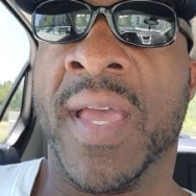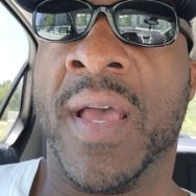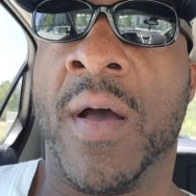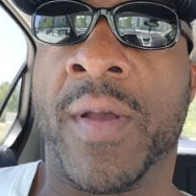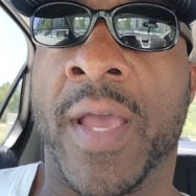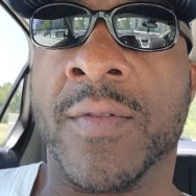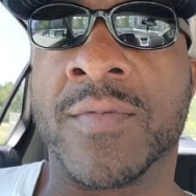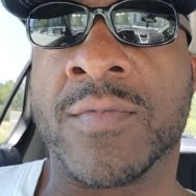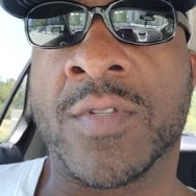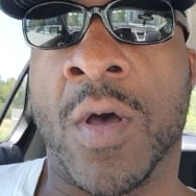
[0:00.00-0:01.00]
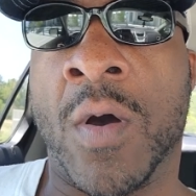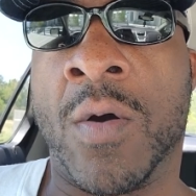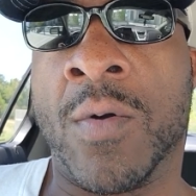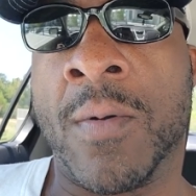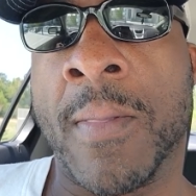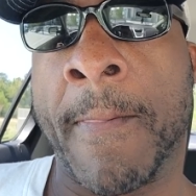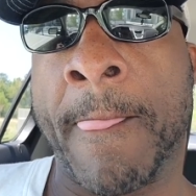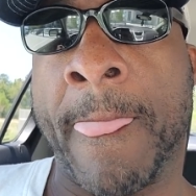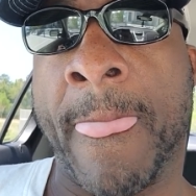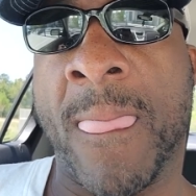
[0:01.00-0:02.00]
Okay, so
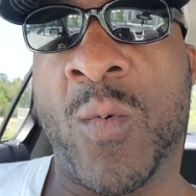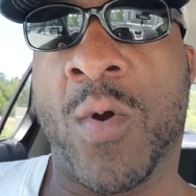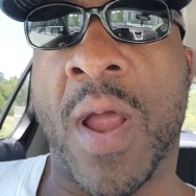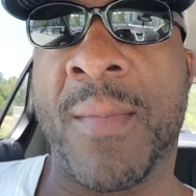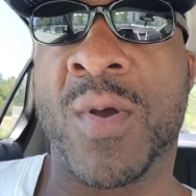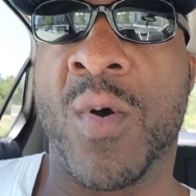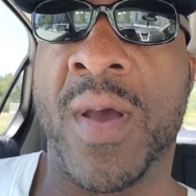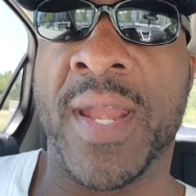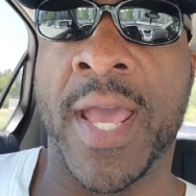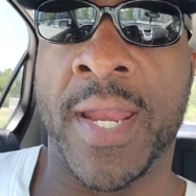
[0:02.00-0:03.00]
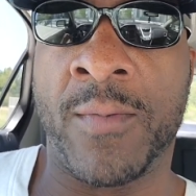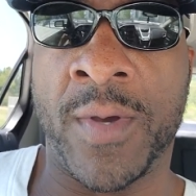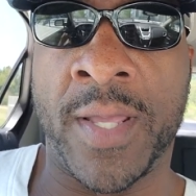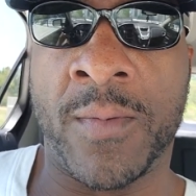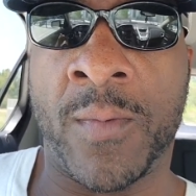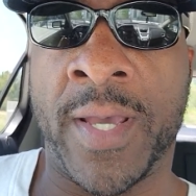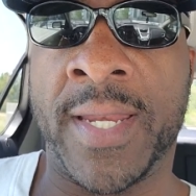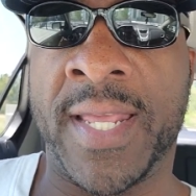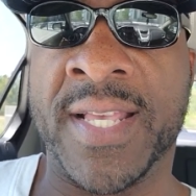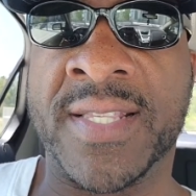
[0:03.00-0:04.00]
where I'm going at it with
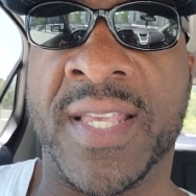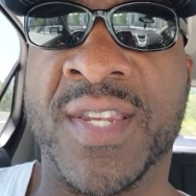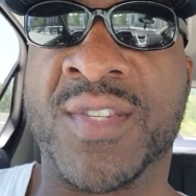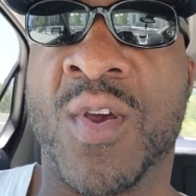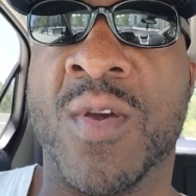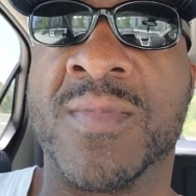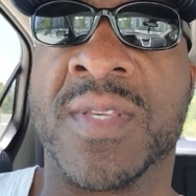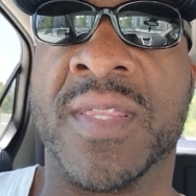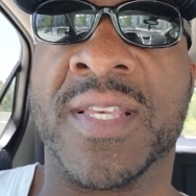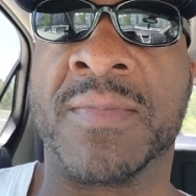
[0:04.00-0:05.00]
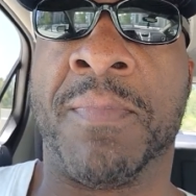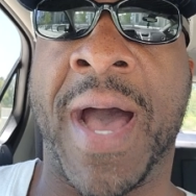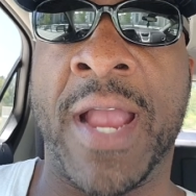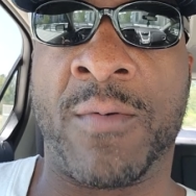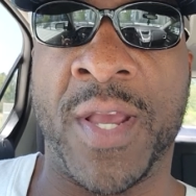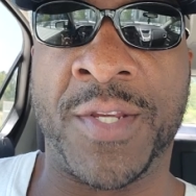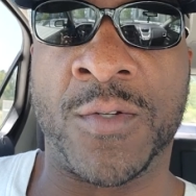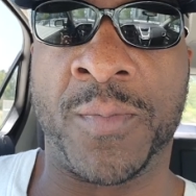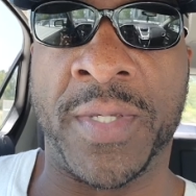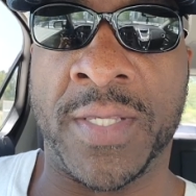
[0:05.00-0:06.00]
is in terms of this
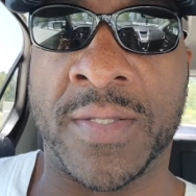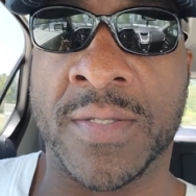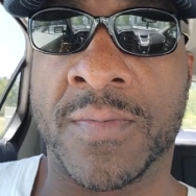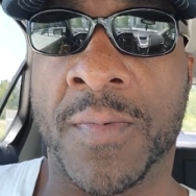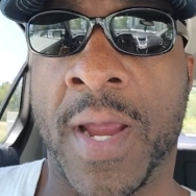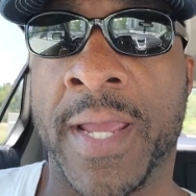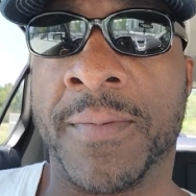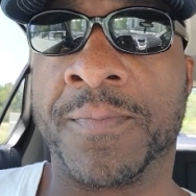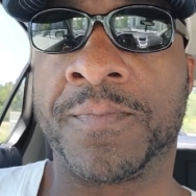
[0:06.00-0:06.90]
biracial piece, right?